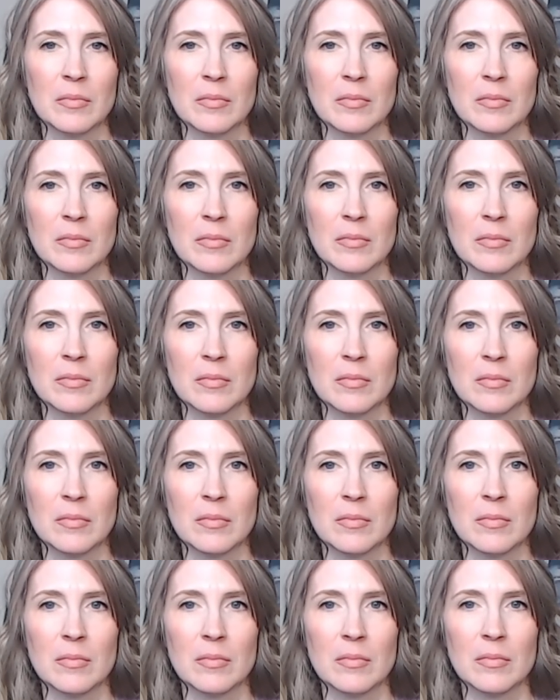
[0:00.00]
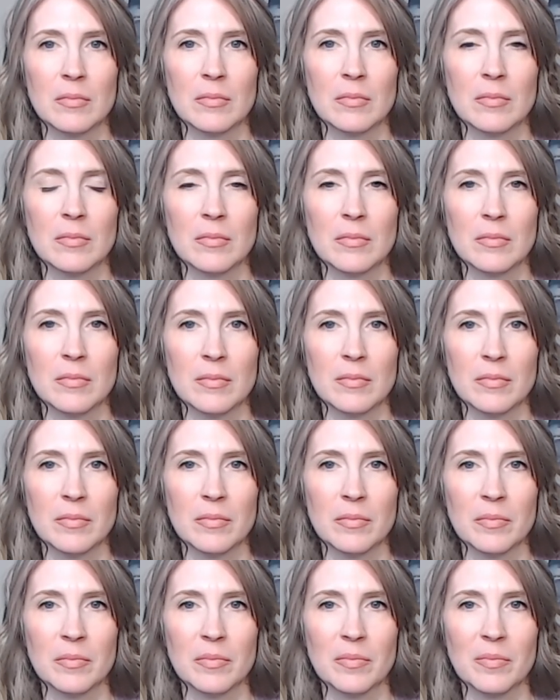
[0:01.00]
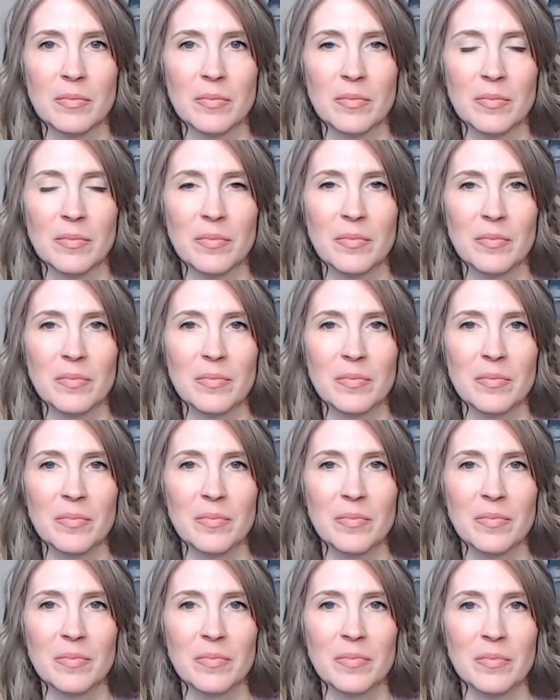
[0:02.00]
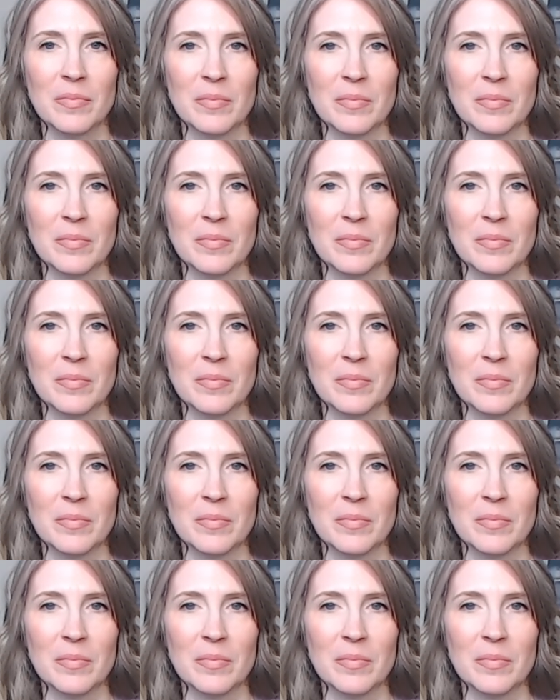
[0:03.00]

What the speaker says: The person shown says nothing.